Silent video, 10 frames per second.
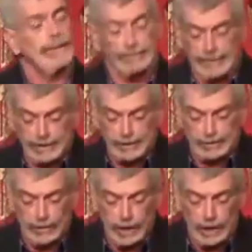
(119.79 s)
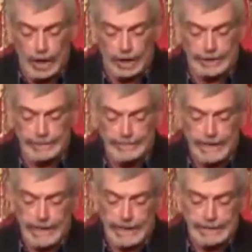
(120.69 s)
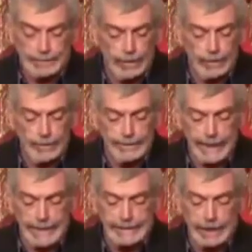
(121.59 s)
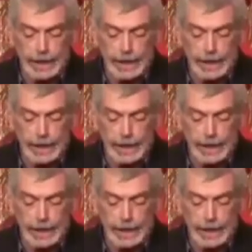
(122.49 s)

about being strong hearted is where we lack the